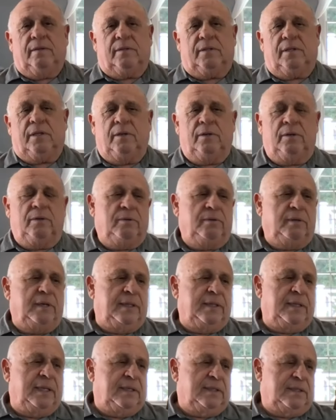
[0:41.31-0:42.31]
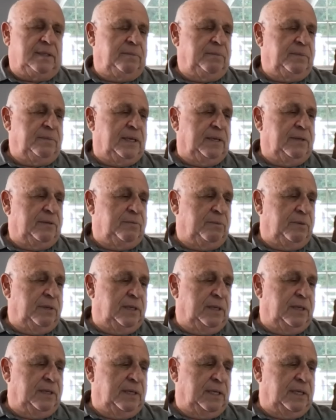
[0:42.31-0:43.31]
So, and then sometimes
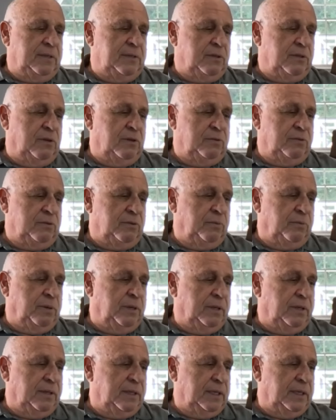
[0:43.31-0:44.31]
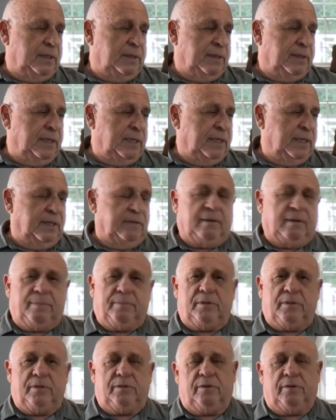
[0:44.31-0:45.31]
when it doesn't go so well, they kind of give
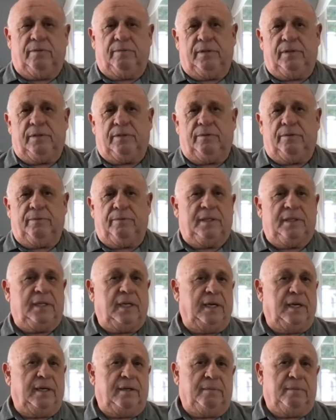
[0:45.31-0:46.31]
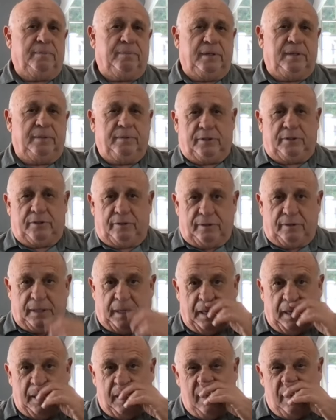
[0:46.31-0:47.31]
up the service or retire
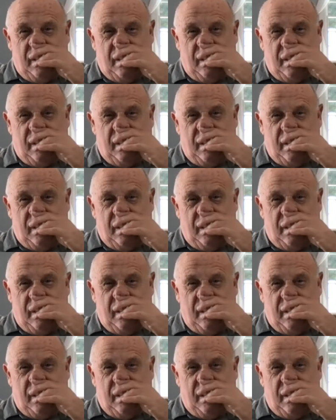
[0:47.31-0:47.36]
prematurely.